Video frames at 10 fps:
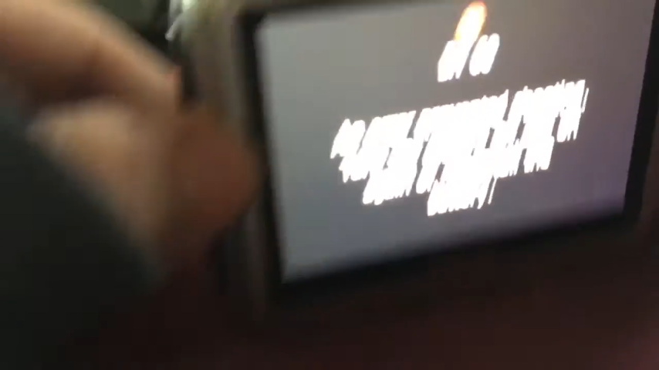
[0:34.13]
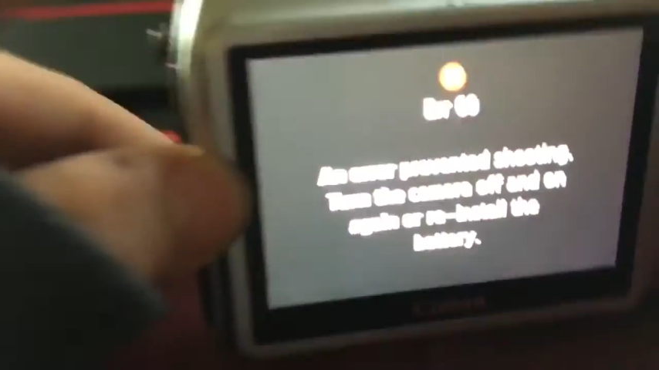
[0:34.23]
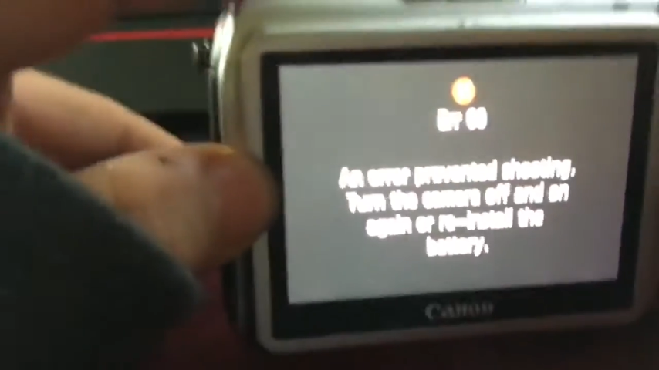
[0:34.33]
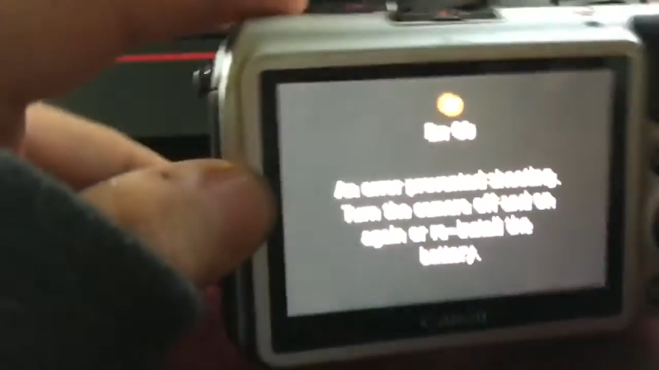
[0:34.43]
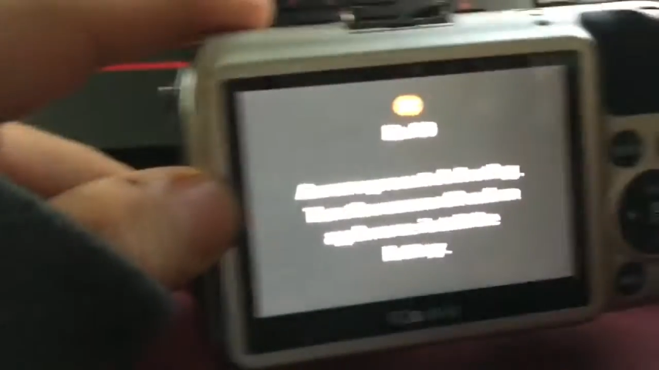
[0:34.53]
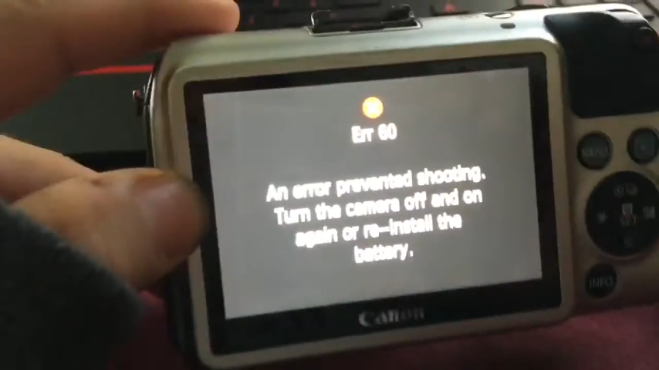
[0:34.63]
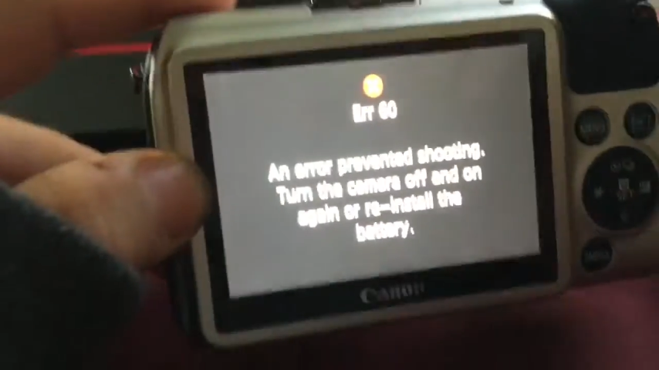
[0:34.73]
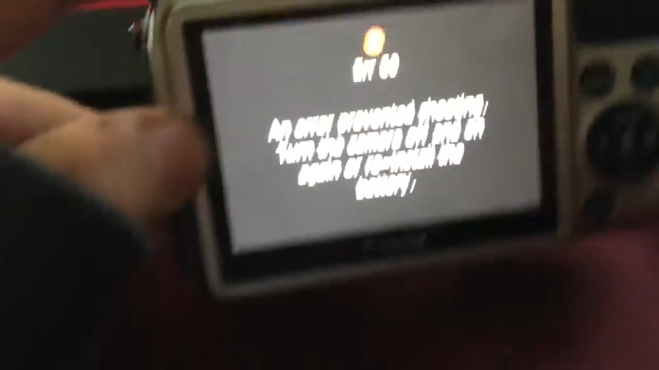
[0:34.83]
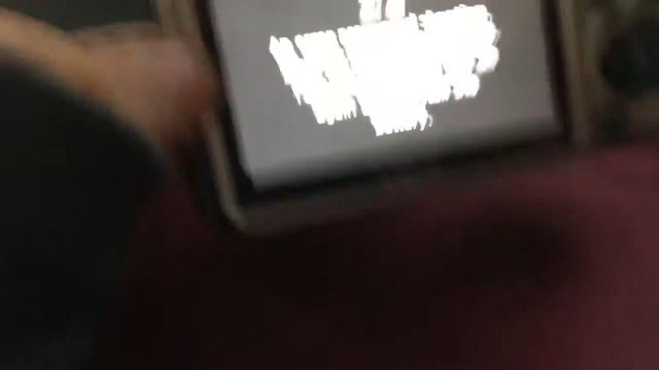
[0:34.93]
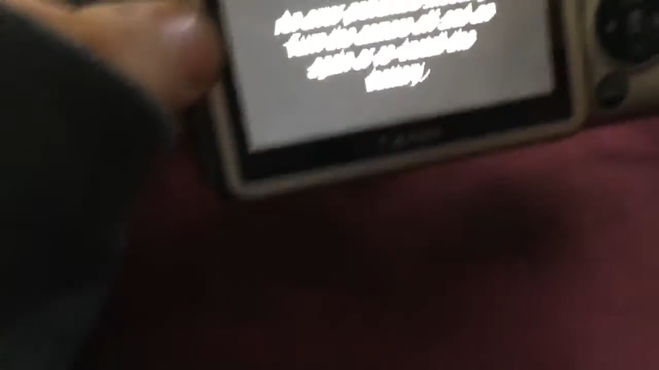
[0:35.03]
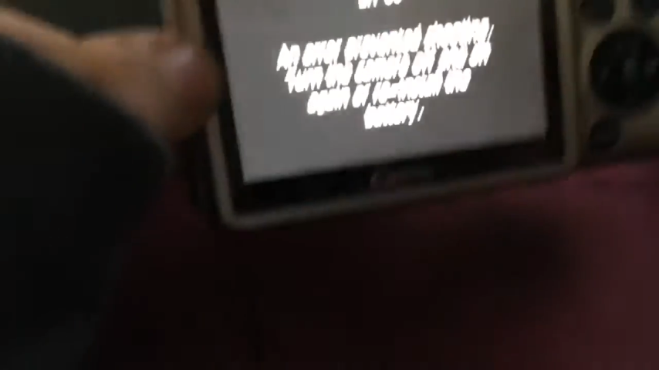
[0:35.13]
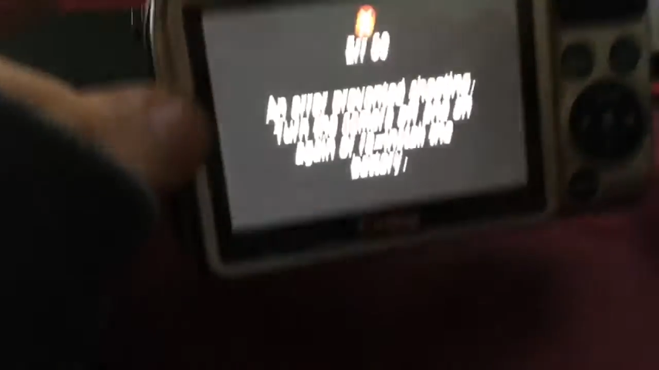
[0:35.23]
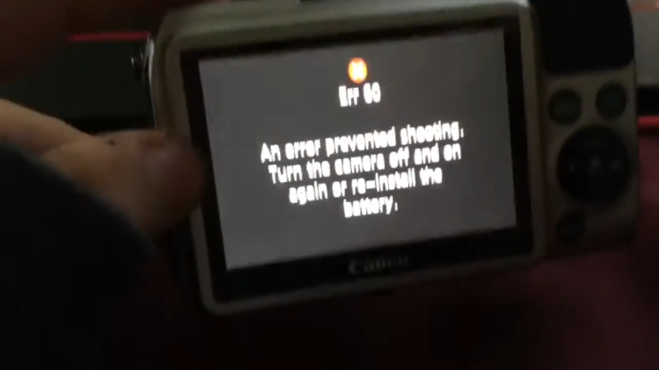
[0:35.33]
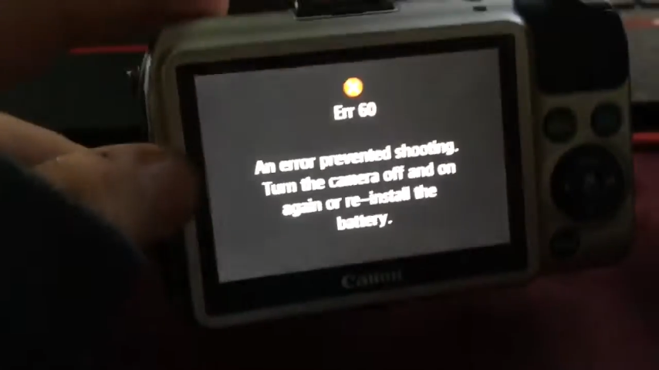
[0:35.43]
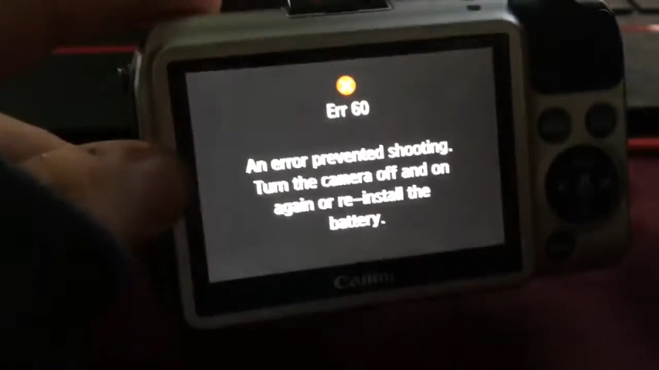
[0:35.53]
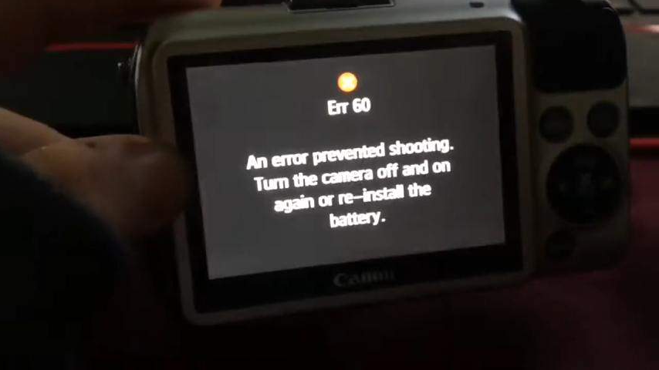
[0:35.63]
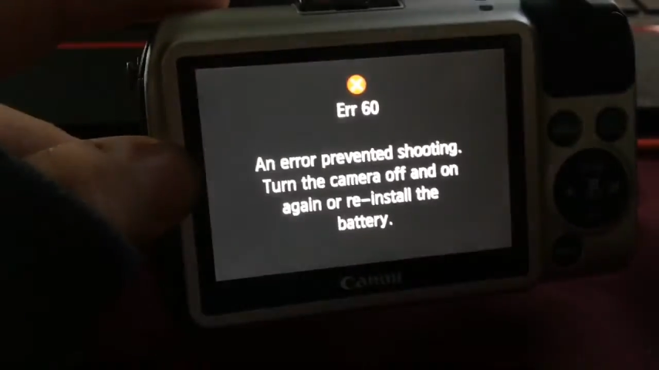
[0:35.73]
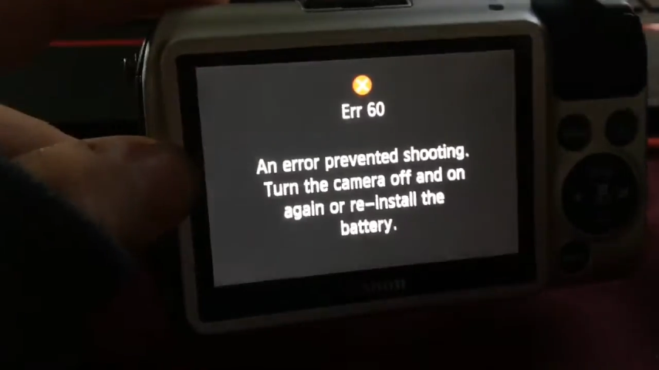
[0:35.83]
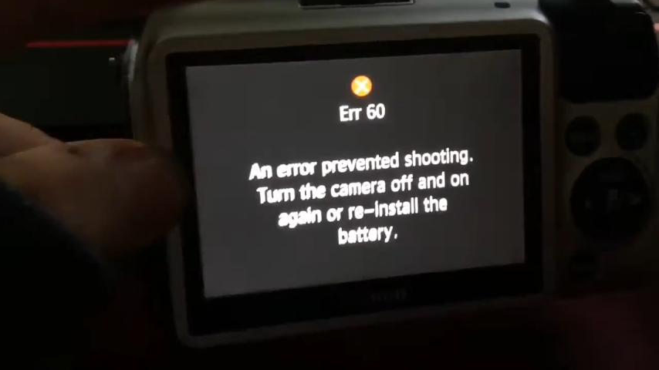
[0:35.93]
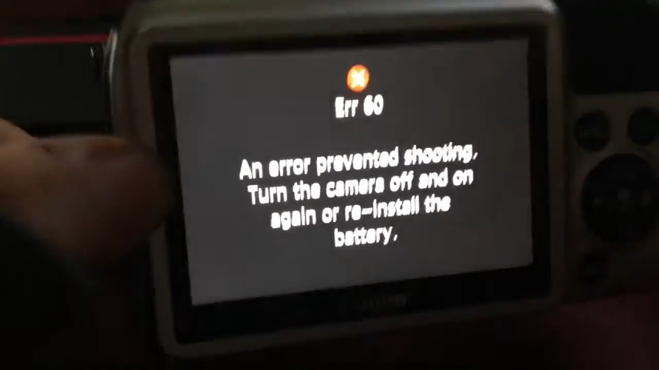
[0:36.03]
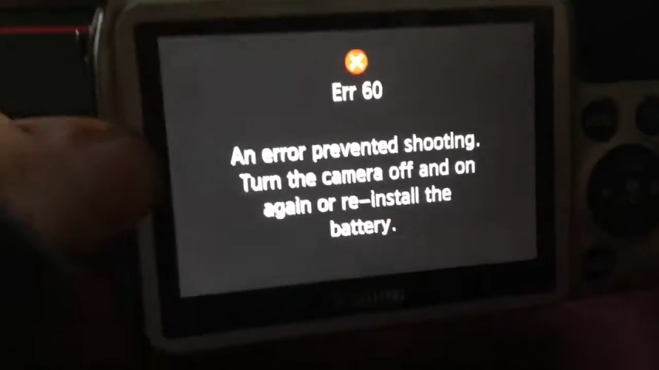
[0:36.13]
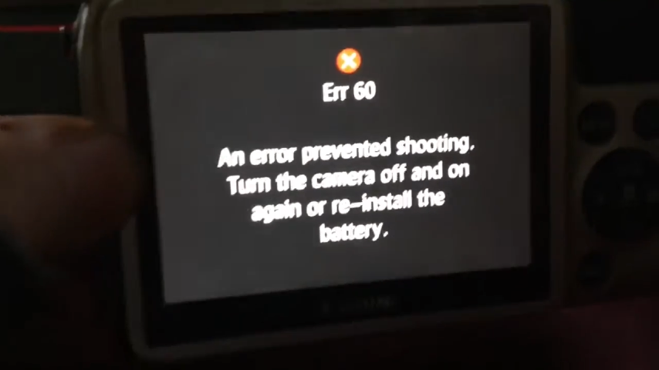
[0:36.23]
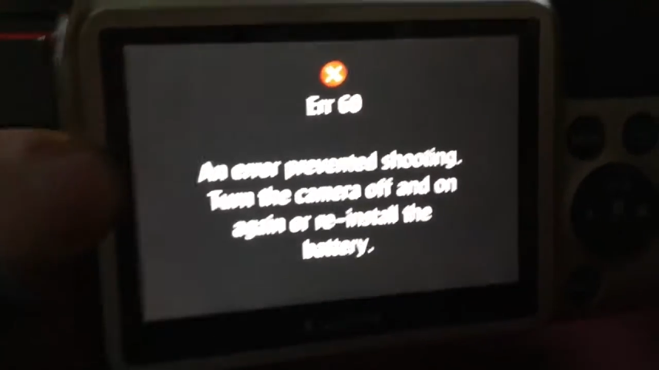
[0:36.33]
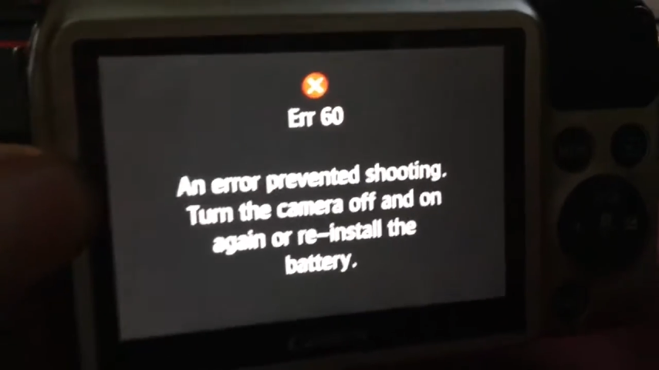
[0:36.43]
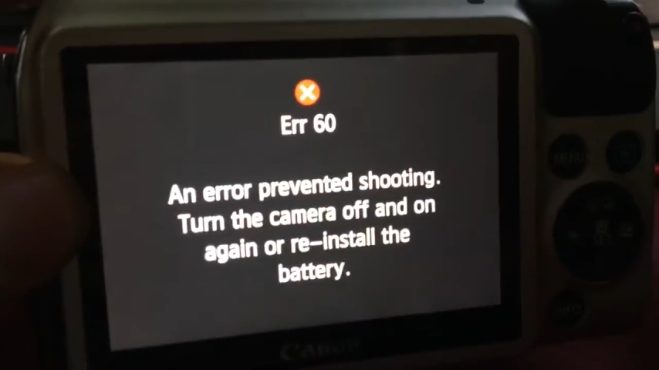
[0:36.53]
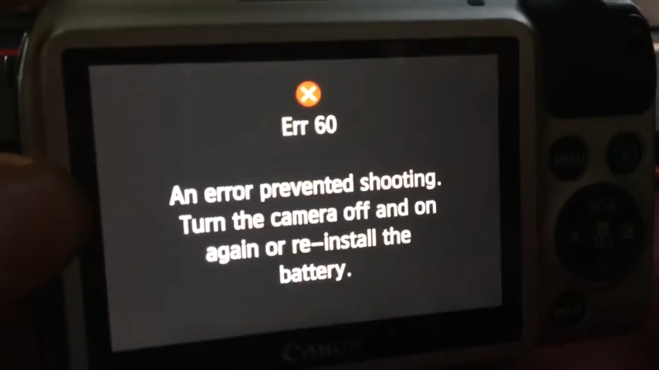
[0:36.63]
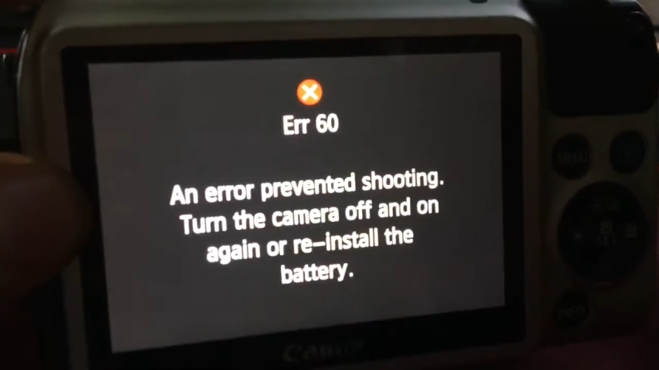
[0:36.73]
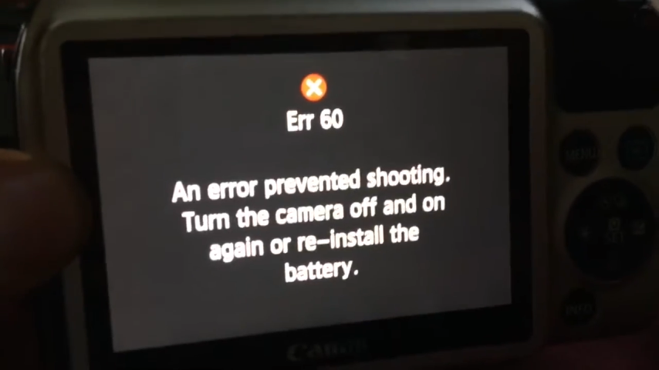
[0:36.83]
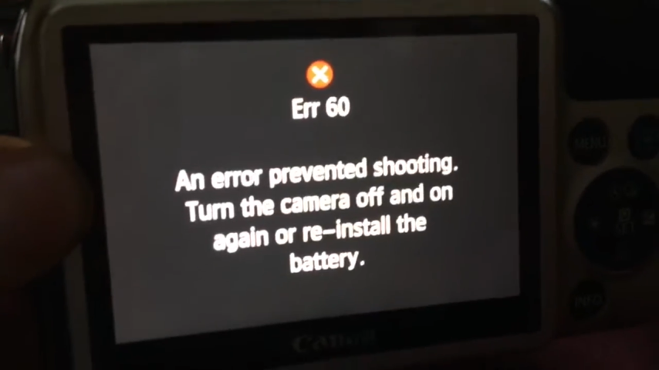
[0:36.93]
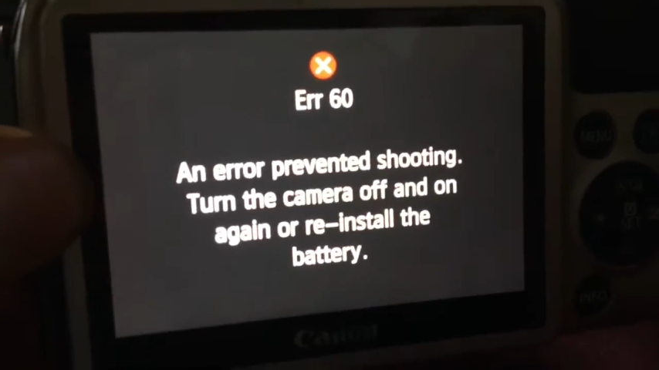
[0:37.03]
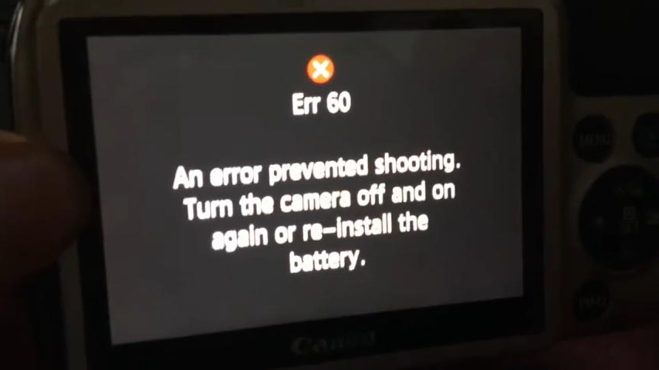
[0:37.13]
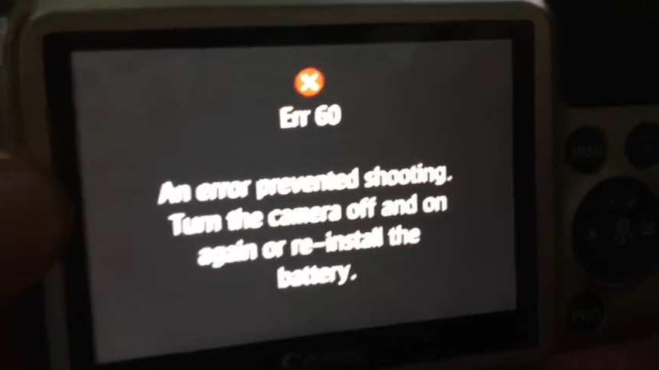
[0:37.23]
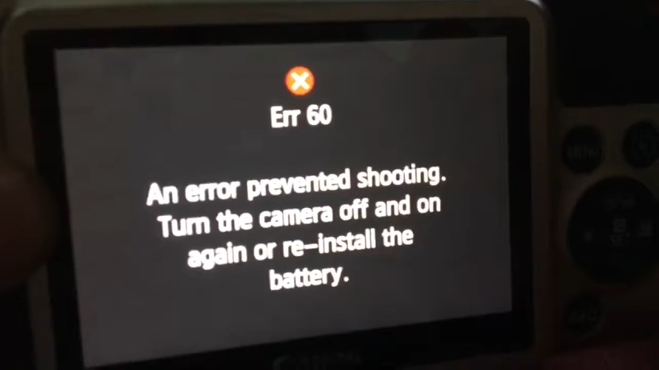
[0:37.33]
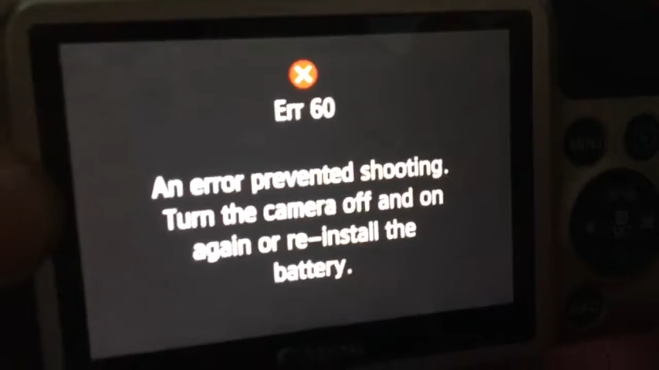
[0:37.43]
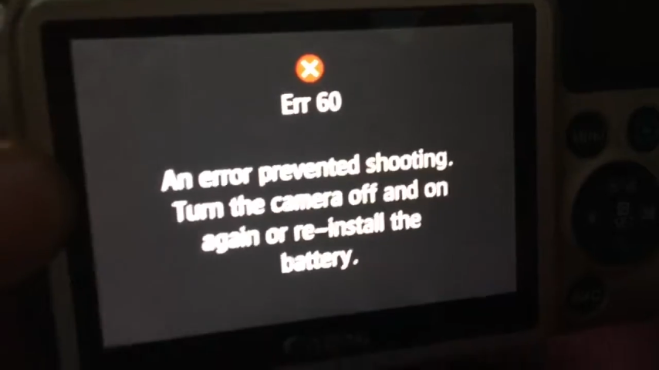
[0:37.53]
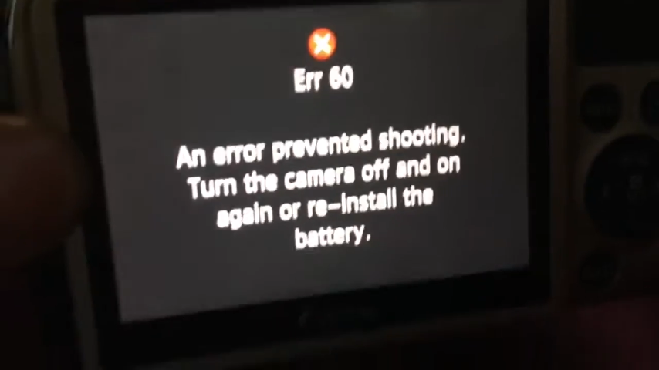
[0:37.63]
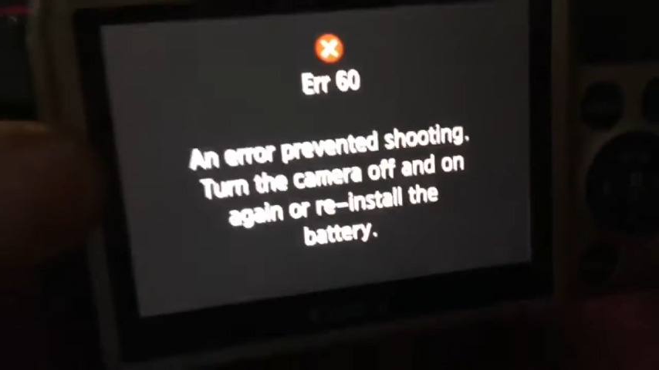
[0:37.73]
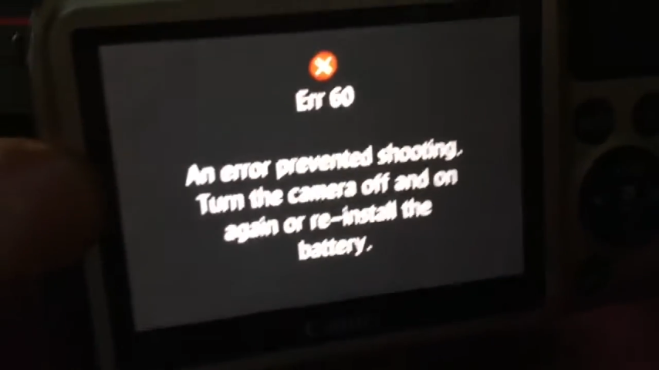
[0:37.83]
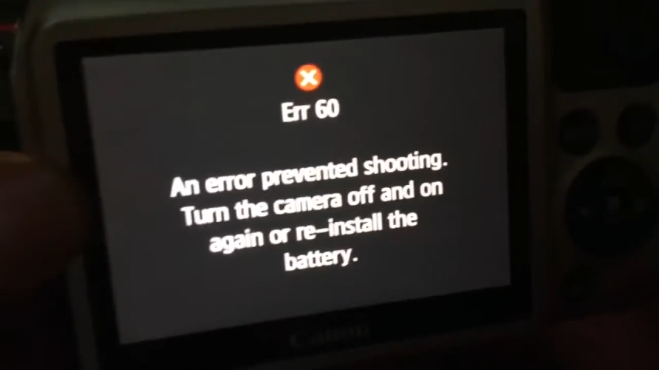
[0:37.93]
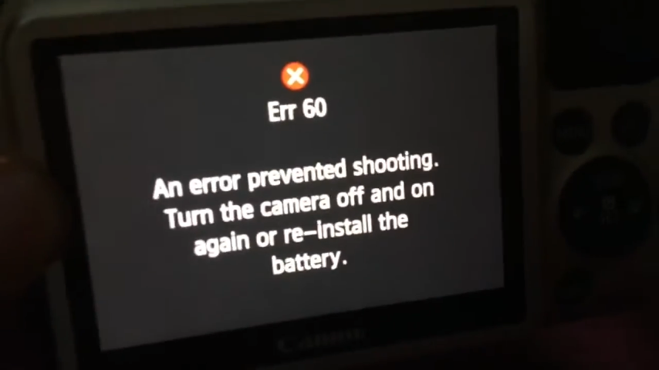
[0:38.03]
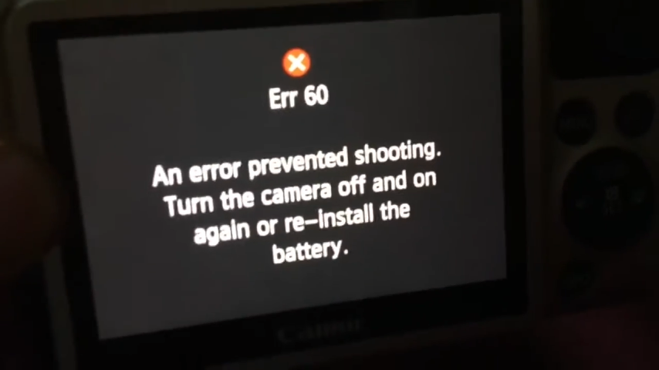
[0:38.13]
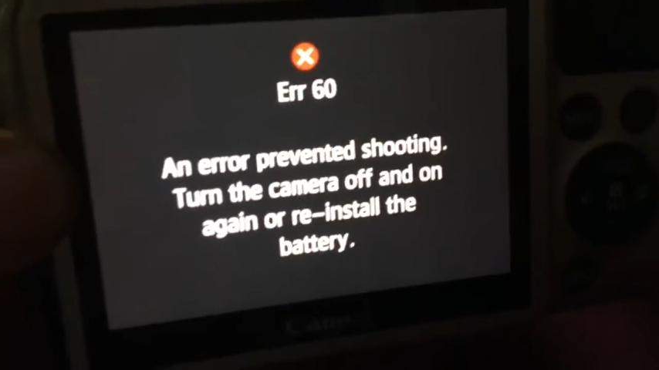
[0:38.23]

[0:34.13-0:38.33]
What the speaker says: [unreadable: no face in view]